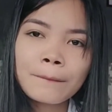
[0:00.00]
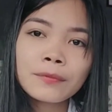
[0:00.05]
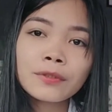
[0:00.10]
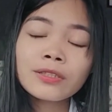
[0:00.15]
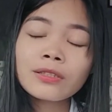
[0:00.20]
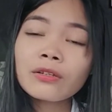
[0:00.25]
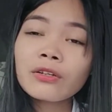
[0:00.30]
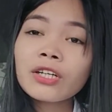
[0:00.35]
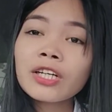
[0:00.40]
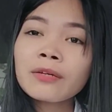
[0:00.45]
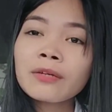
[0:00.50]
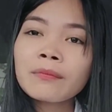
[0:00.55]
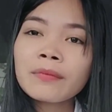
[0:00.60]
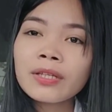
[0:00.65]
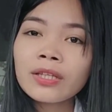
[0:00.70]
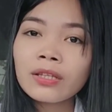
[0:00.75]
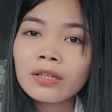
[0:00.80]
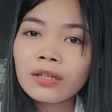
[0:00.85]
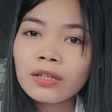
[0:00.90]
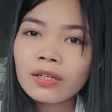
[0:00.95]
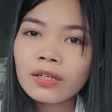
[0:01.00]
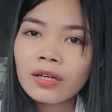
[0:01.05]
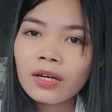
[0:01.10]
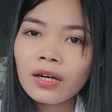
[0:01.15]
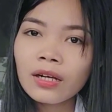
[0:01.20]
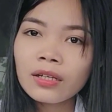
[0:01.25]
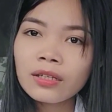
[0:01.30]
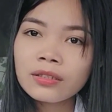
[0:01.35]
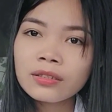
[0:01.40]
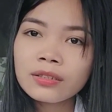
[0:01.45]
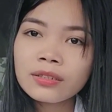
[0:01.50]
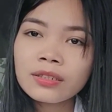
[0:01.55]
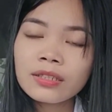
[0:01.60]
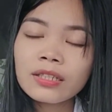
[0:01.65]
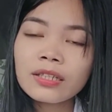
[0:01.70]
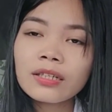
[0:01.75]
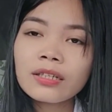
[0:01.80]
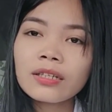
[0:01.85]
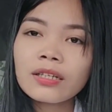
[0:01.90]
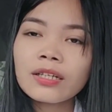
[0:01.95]
storing materials
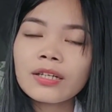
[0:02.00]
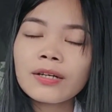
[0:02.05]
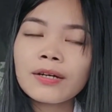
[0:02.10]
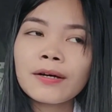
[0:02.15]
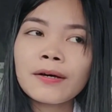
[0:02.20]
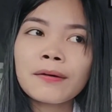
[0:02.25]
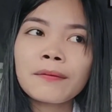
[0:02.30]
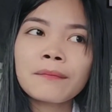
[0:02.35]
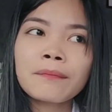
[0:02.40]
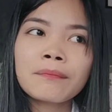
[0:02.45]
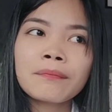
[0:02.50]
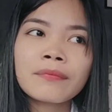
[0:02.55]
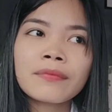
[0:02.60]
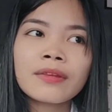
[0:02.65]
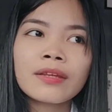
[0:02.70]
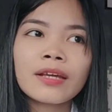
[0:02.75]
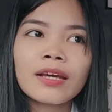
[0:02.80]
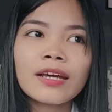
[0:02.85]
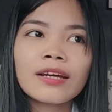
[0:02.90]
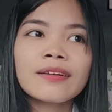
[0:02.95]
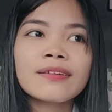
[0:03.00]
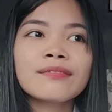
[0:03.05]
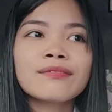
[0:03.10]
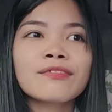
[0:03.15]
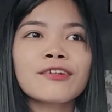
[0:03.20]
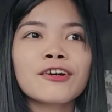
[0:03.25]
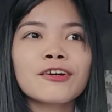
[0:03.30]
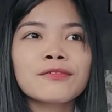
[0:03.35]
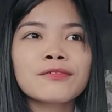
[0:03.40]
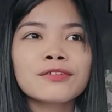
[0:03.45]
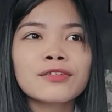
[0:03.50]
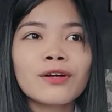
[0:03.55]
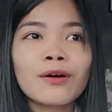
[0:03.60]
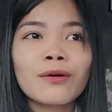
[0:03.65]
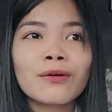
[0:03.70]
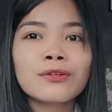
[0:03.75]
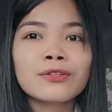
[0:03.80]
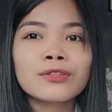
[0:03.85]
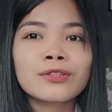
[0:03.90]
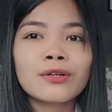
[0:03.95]
involves
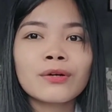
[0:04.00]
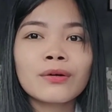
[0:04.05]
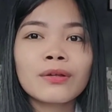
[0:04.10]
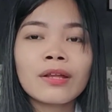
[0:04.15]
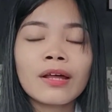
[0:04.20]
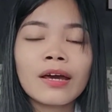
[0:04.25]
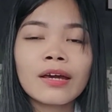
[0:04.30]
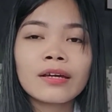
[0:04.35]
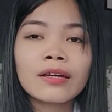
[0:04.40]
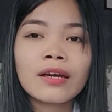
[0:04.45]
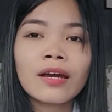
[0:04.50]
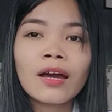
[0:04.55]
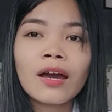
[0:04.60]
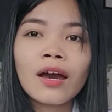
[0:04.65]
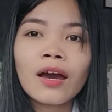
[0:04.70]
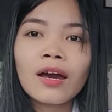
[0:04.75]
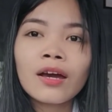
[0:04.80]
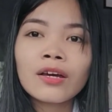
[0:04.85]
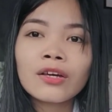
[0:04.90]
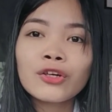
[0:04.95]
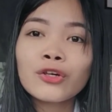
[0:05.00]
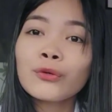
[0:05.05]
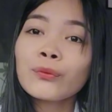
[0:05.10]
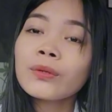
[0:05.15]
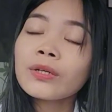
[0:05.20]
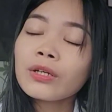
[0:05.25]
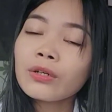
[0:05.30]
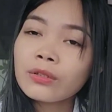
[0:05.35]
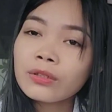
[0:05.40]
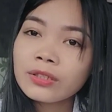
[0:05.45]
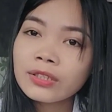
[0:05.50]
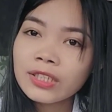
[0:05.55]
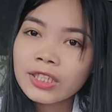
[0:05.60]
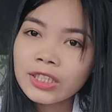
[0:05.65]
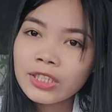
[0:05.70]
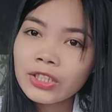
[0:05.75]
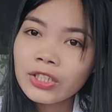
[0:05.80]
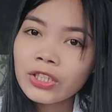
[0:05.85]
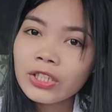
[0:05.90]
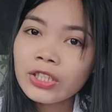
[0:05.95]
also, like, you will
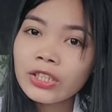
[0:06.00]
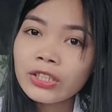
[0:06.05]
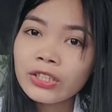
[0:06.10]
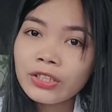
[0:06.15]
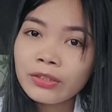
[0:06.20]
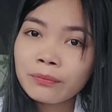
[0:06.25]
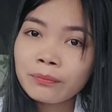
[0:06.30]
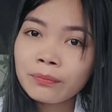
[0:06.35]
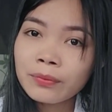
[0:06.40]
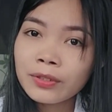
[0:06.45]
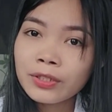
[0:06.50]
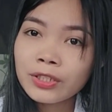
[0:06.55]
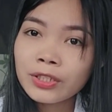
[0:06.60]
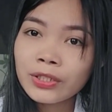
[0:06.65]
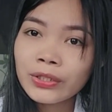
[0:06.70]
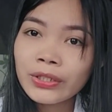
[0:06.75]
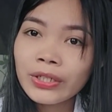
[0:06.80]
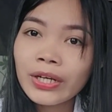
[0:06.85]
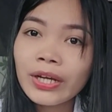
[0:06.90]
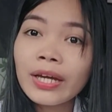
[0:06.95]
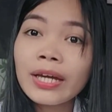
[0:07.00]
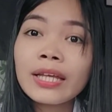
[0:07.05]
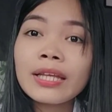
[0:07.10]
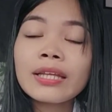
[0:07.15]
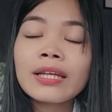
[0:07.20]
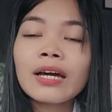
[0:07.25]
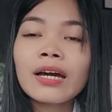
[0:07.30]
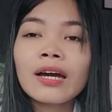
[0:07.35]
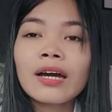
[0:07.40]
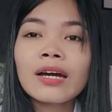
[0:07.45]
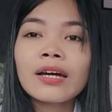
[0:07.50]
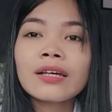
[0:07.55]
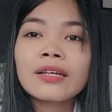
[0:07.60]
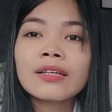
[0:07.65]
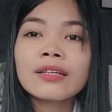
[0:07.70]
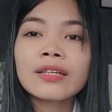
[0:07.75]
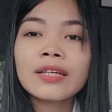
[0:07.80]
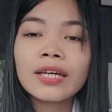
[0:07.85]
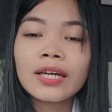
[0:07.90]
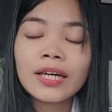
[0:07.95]
consider the temperature and
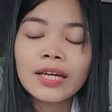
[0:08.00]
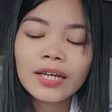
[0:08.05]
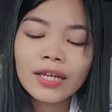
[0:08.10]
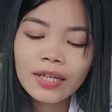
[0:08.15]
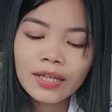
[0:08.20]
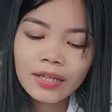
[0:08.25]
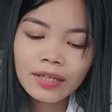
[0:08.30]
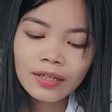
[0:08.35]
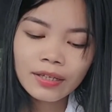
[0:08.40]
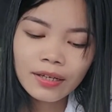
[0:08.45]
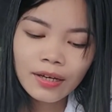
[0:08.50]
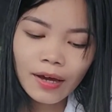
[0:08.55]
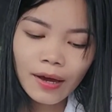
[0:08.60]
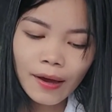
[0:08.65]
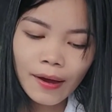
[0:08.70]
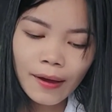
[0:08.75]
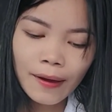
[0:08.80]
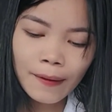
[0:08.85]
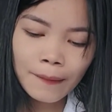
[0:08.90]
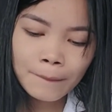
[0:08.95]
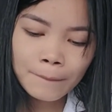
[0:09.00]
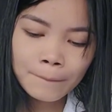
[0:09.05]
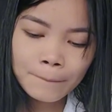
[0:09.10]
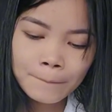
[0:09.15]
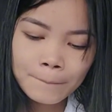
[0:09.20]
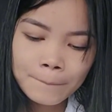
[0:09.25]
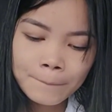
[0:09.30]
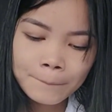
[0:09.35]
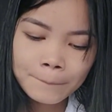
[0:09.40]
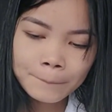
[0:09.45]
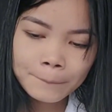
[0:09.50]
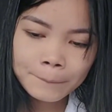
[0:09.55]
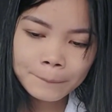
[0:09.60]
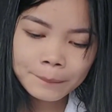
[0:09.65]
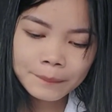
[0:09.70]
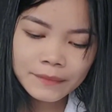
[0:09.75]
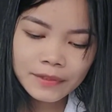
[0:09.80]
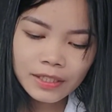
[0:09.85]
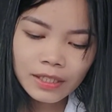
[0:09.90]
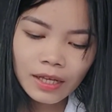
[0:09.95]
the um,
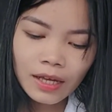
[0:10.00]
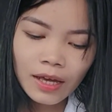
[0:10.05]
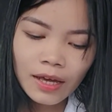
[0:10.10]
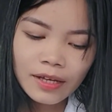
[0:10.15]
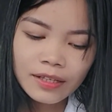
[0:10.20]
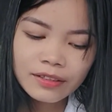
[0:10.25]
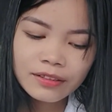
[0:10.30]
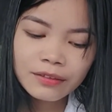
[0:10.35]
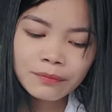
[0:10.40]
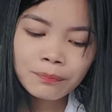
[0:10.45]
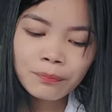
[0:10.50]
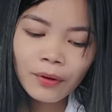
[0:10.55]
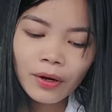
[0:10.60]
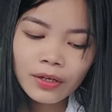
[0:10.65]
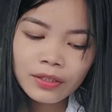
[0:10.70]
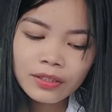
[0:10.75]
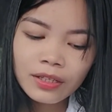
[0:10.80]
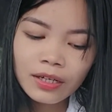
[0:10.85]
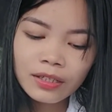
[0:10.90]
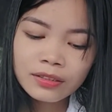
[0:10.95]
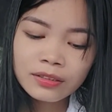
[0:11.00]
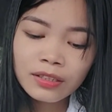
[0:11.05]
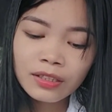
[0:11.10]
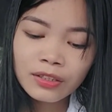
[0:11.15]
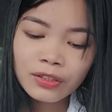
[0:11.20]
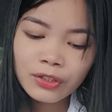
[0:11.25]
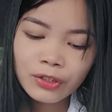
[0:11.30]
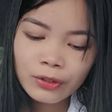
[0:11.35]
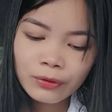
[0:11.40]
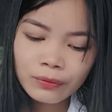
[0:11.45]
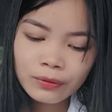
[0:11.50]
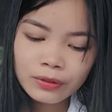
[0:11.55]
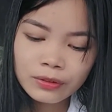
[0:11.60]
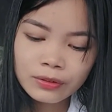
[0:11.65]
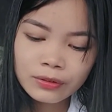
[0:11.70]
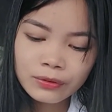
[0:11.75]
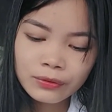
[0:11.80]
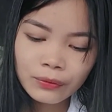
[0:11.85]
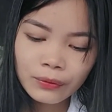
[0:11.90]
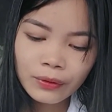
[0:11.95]
the product that you will
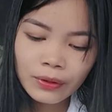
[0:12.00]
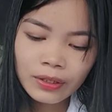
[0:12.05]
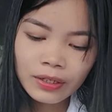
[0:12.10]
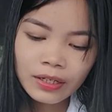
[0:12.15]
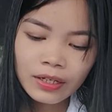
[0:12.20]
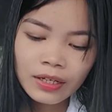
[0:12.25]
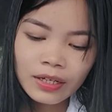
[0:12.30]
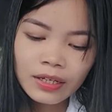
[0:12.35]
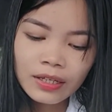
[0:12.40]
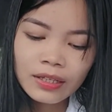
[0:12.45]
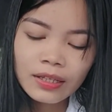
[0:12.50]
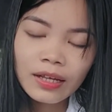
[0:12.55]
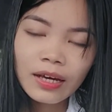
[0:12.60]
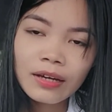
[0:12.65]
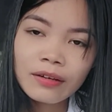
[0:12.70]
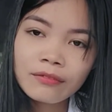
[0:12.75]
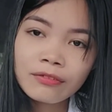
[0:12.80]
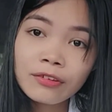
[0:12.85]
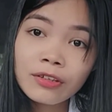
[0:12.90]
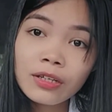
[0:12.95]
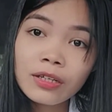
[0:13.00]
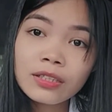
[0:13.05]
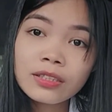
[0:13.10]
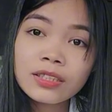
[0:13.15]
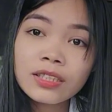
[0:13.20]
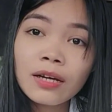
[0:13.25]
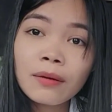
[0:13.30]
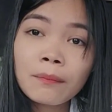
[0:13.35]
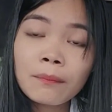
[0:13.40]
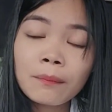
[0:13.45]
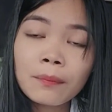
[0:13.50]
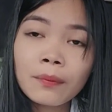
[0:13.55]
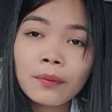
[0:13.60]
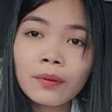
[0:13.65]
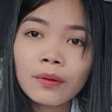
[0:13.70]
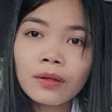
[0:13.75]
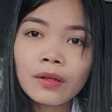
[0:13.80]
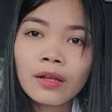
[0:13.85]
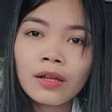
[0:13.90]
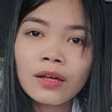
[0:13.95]
store. Like for
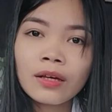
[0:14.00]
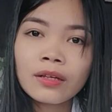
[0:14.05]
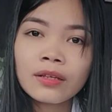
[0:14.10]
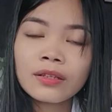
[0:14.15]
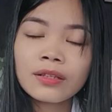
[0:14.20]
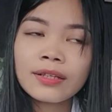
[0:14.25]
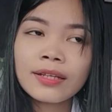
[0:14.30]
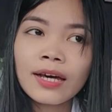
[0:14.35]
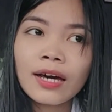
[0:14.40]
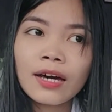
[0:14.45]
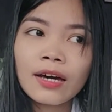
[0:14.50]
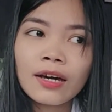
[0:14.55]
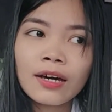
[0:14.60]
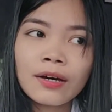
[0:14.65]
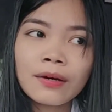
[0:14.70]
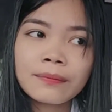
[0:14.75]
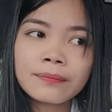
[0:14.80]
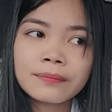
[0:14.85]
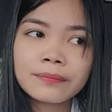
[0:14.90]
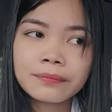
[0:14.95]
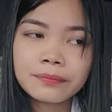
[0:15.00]
example, the